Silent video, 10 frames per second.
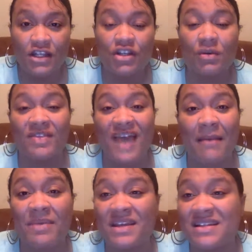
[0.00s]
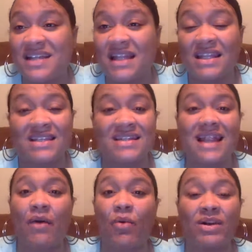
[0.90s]
So with that being said,
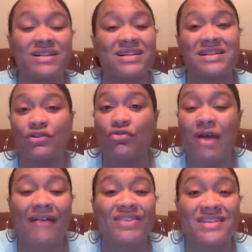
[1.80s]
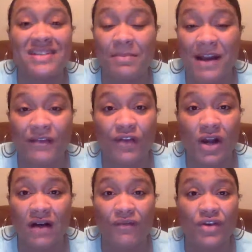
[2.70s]
listen, I wanted to tell you, you have to step out of
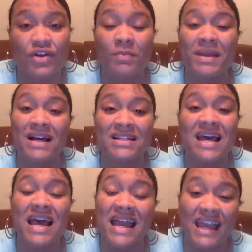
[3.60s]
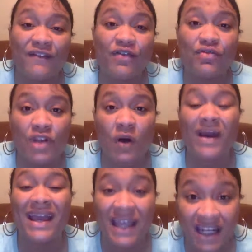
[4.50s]
your comfort zone, because if you
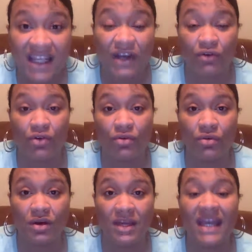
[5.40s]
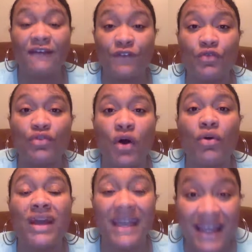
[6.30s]
don't, it could kill you. If you
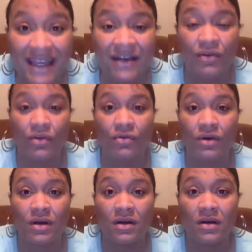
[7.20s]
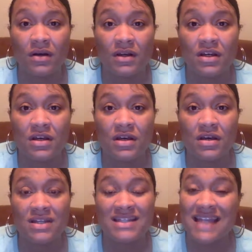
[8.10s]
don't, it could kill you.
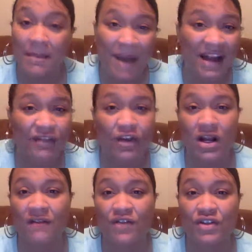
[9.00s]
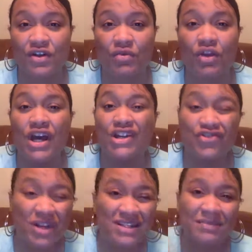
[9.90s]
Step out of your comfort zone.
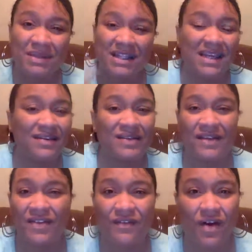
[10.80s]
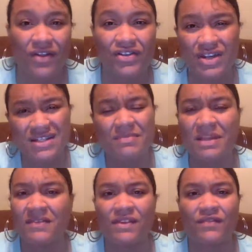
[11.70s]
Trust and believe in the Father. Trust and
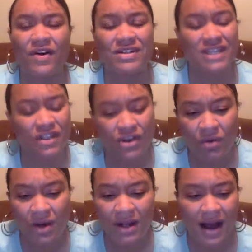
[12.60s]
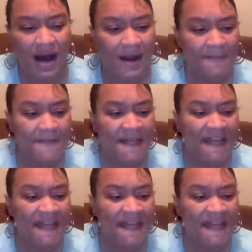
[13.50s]
believe in the Father. Say, you know what, God,